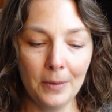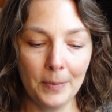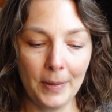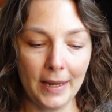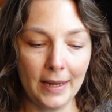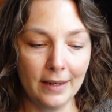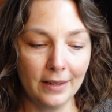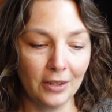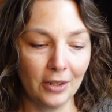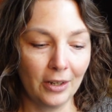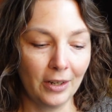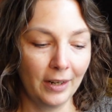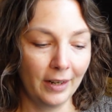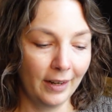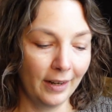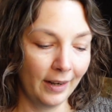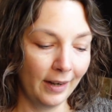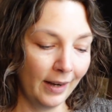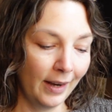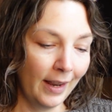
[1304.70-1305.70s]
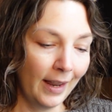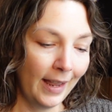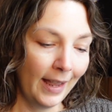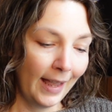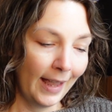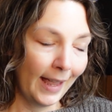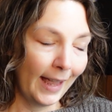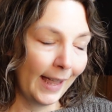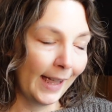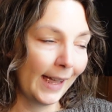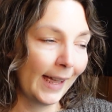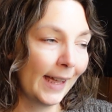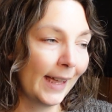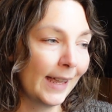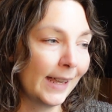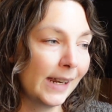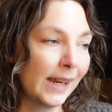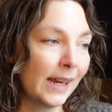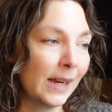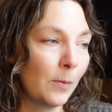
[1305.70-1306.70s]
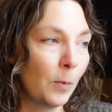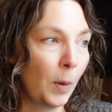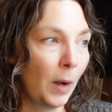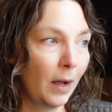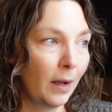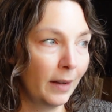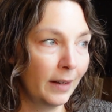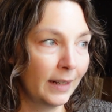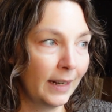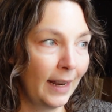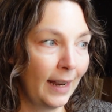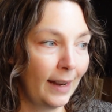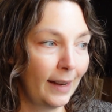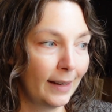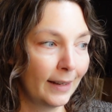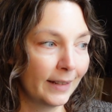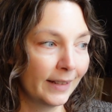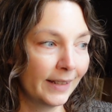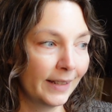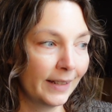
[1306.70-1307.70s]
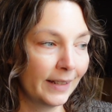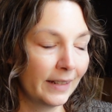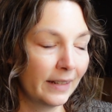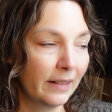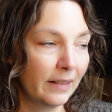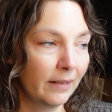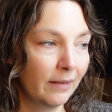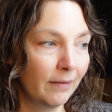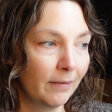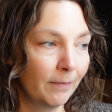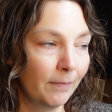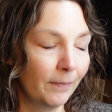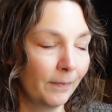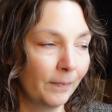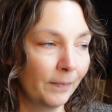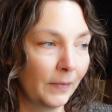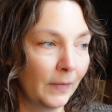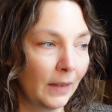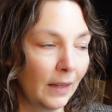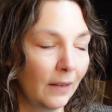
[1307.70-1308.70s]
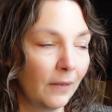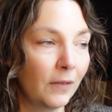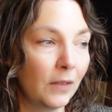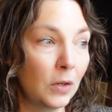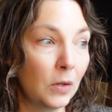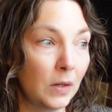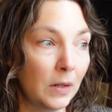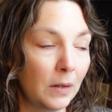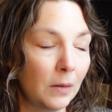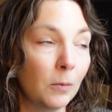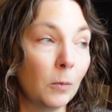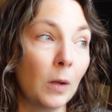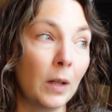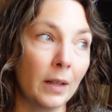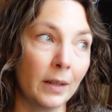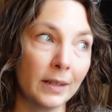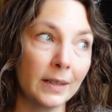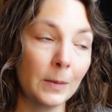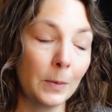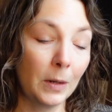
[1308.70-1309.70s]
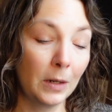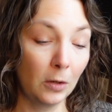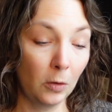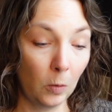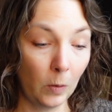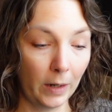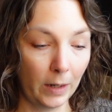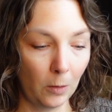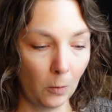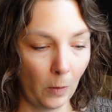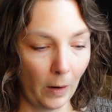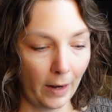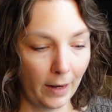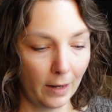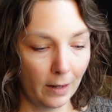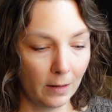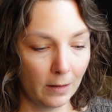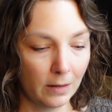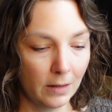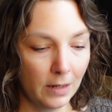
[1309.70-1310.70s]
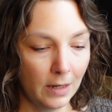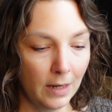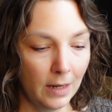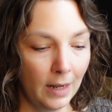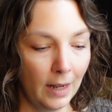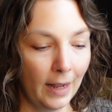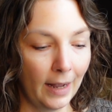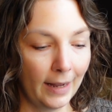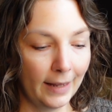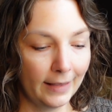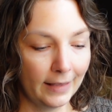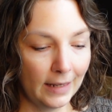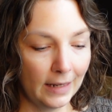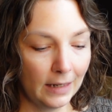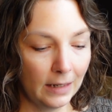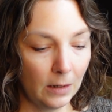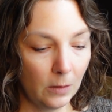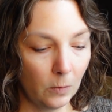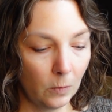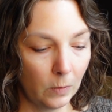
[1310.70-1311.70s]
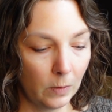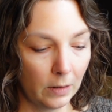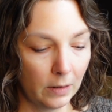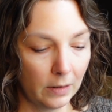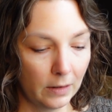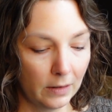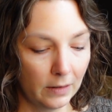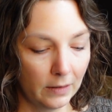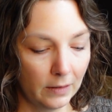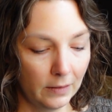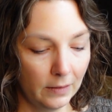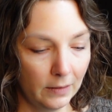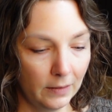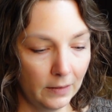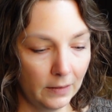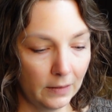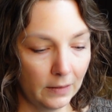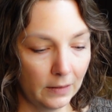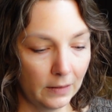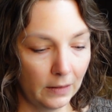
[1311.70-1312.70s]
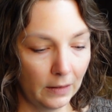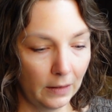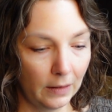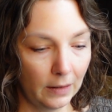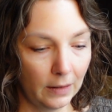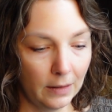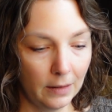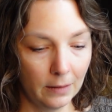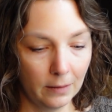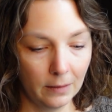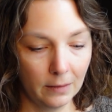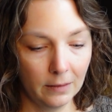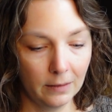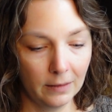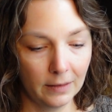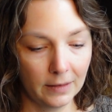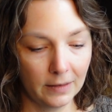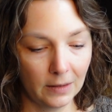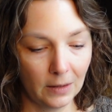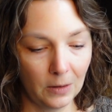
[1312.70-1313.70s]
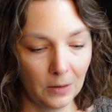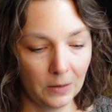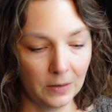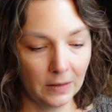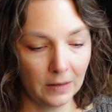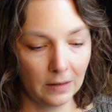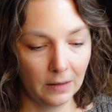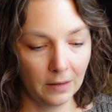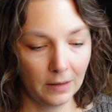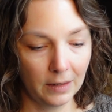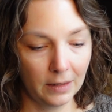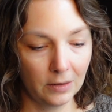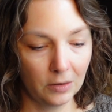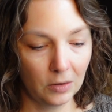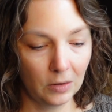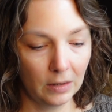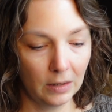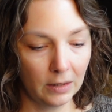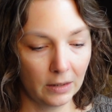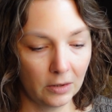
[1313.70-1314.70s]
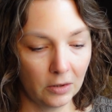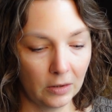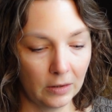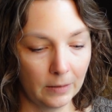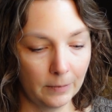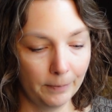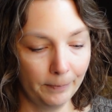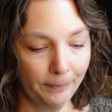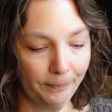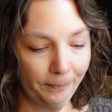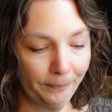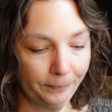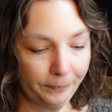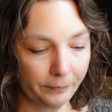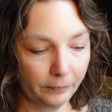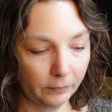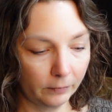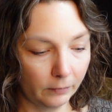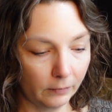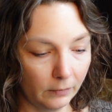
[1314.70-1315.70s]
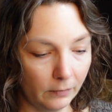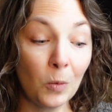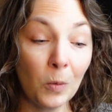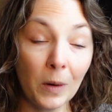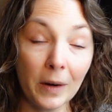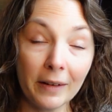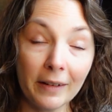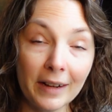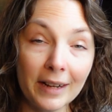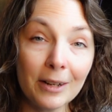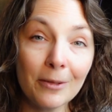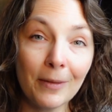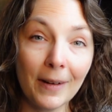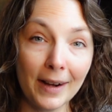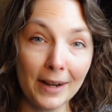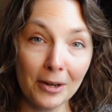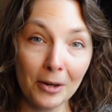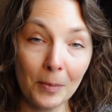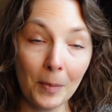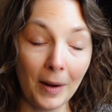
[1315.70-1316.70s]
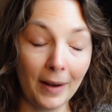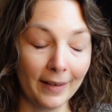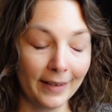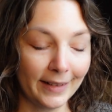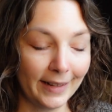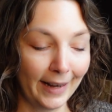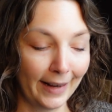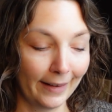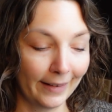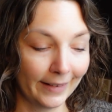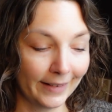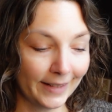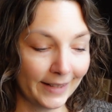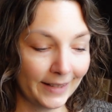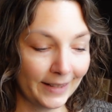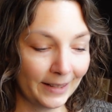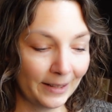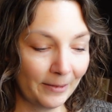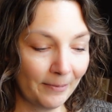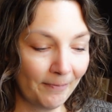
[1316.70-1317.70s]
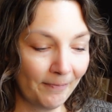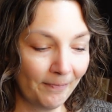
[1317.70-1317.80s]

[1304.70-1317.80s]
Painter had a podcast it's been quite a while. I think it was titled, let's go to her introduction, Worried Writer Podcast.